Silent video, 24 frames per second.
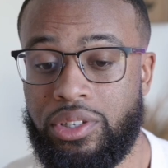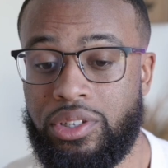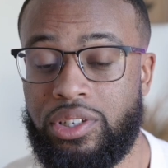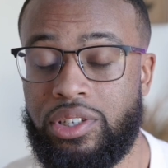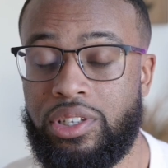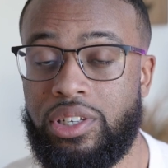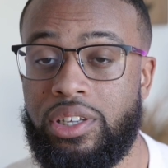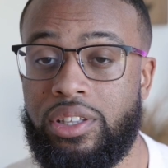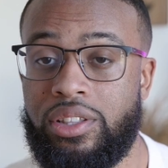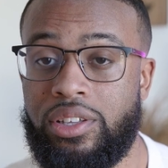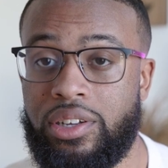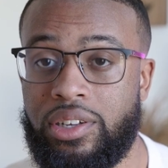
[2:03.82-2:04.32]

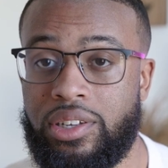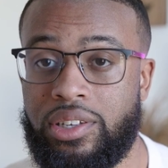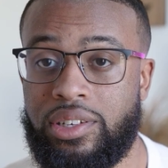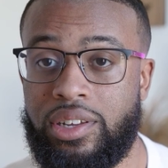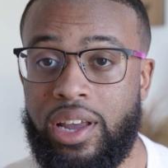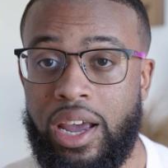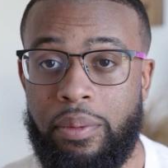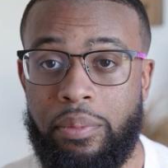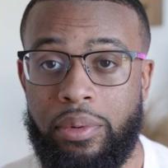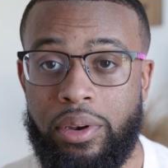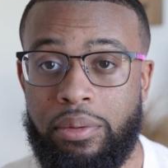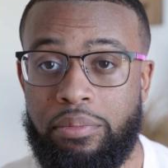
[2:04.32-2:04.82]
see the
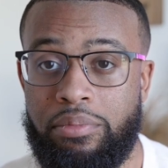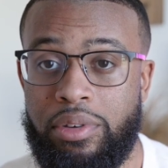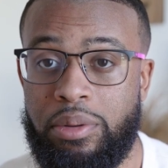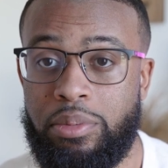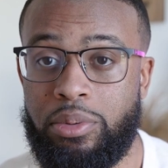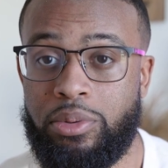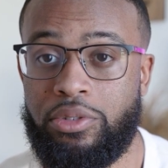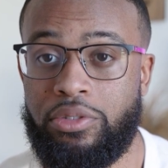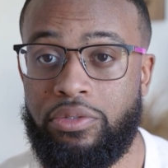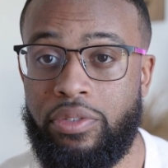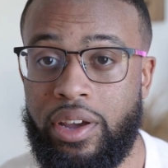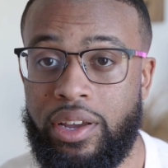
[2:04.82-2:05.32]
excitement in
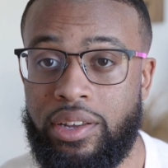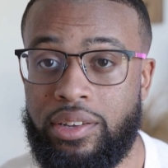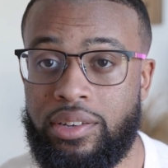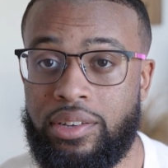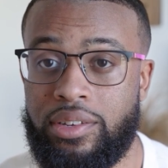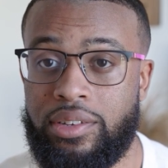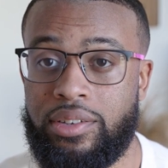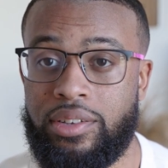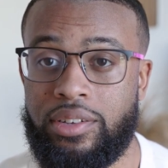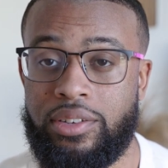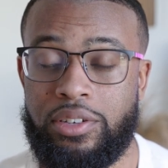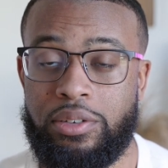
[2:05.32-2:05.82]
people's
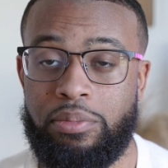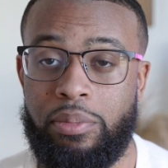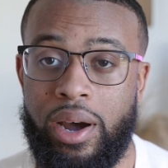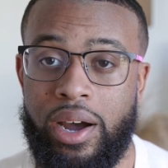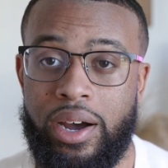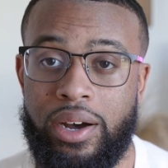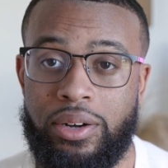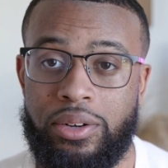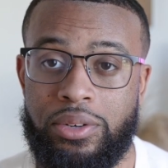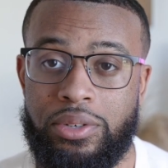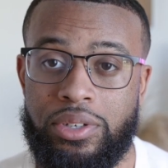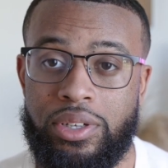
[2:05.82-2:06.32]
faces, the
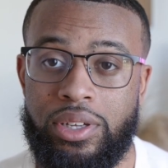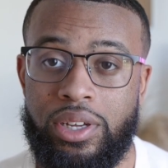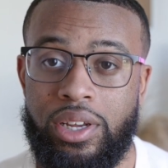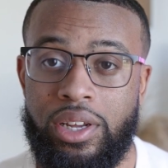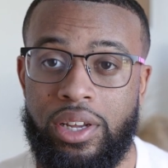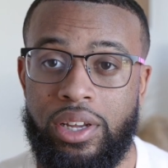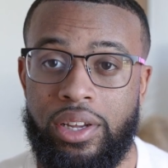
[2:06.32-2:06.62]
smiles.